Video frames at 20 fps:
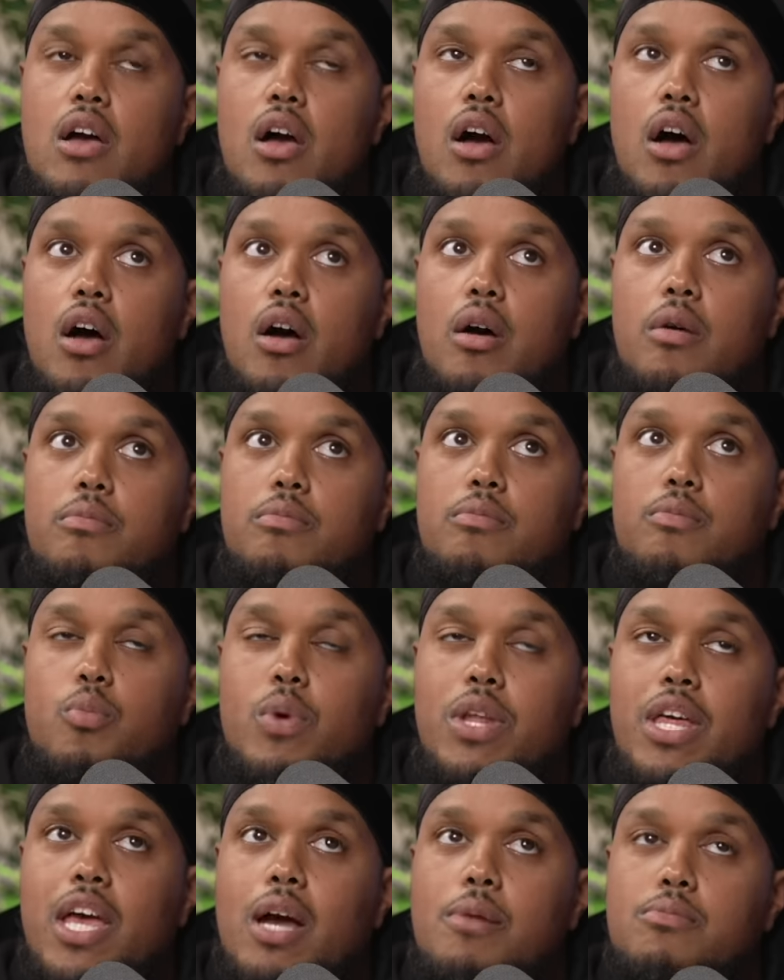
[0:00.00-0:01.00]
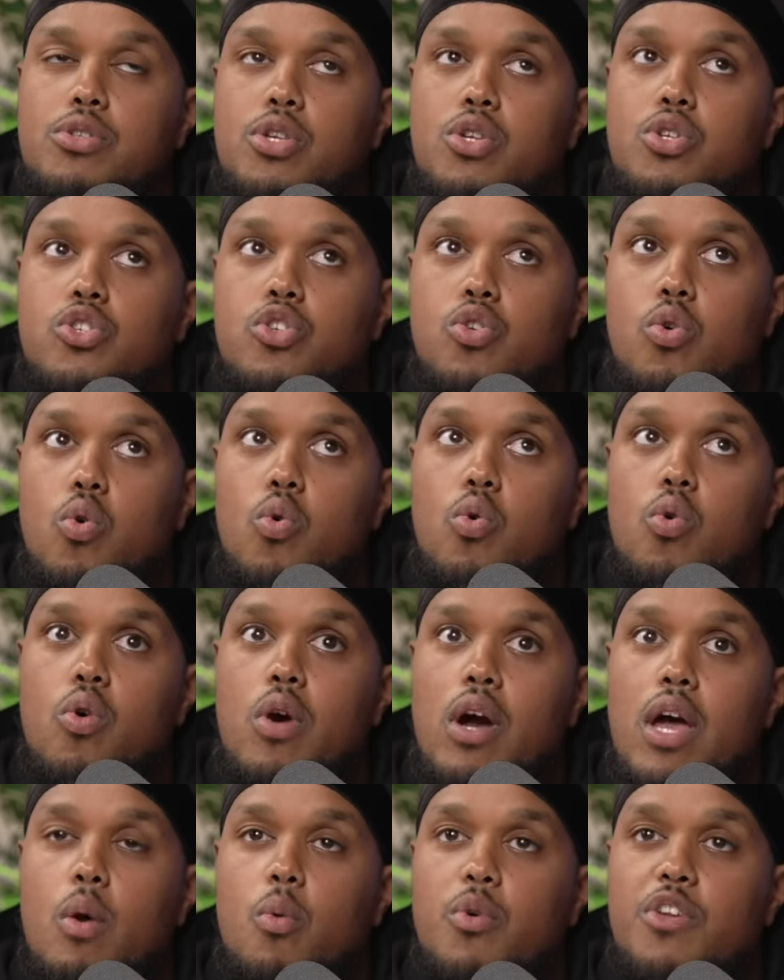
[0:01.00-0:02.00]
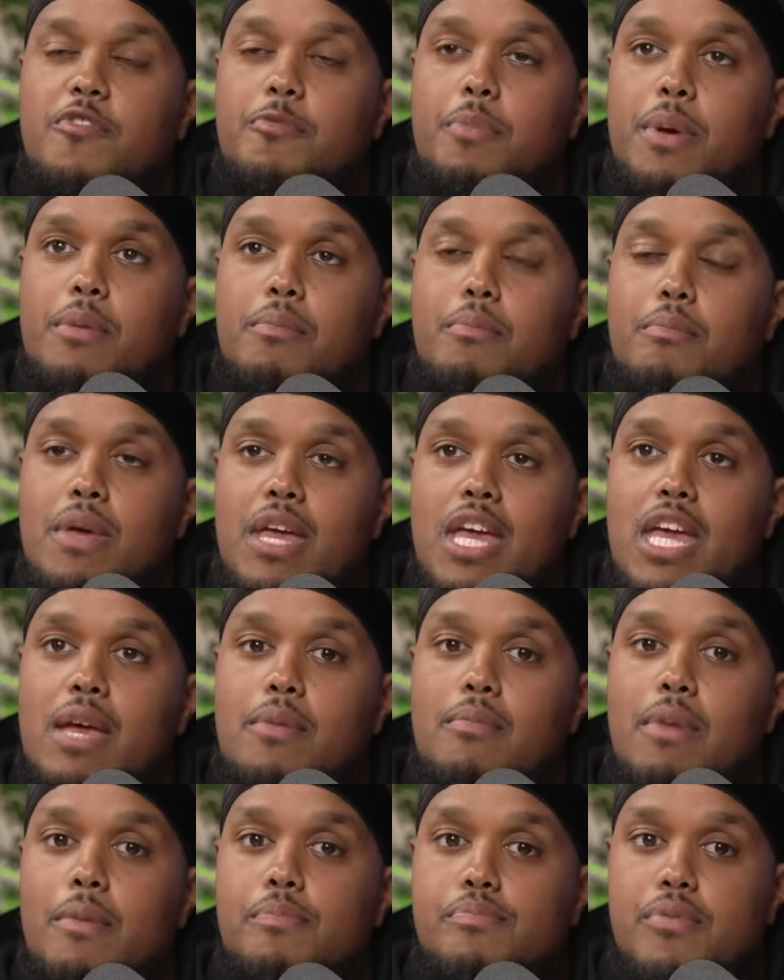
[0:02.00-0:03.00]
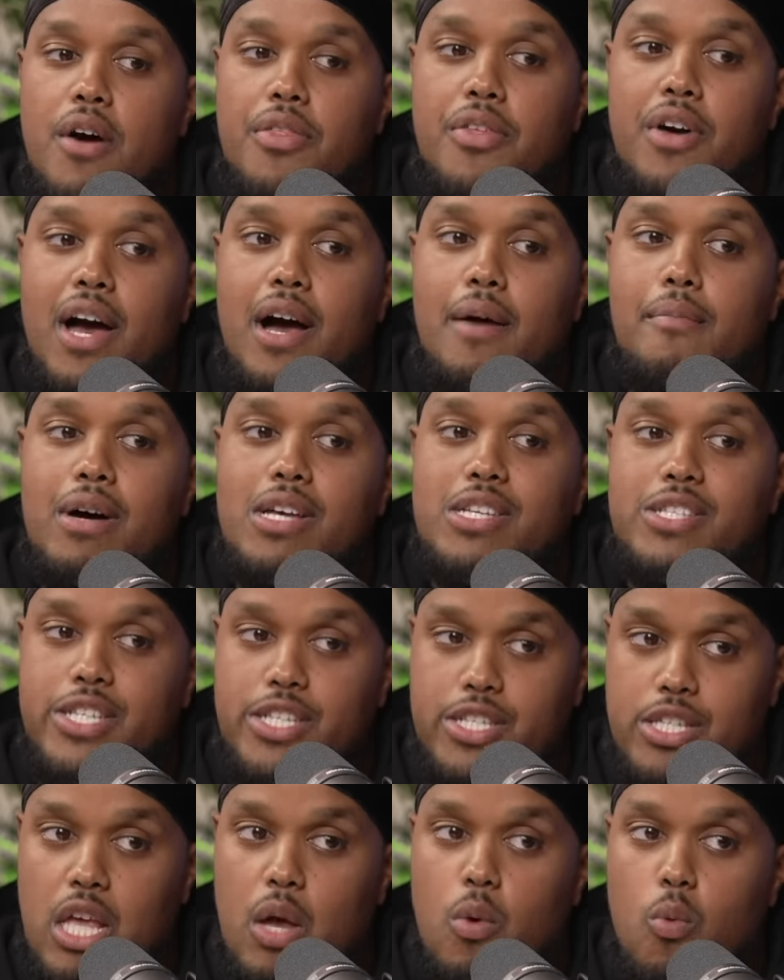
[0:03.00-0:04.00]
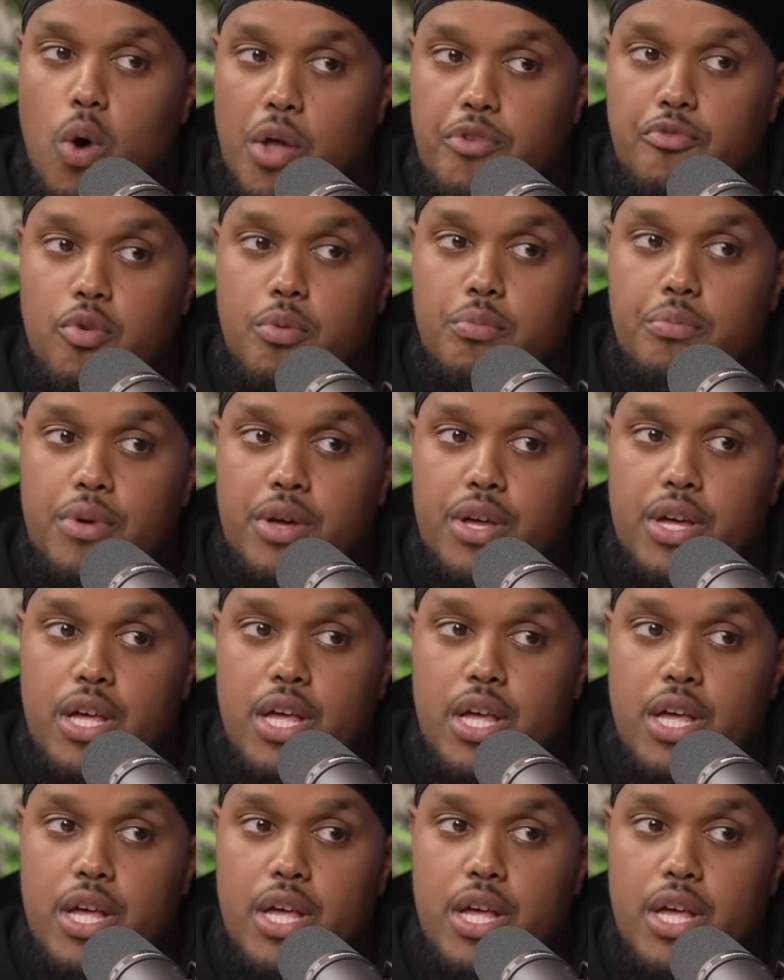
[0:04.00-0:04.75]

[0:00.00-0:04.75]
um, when it comes to school, it would have been me, my brother, and my sister in one room.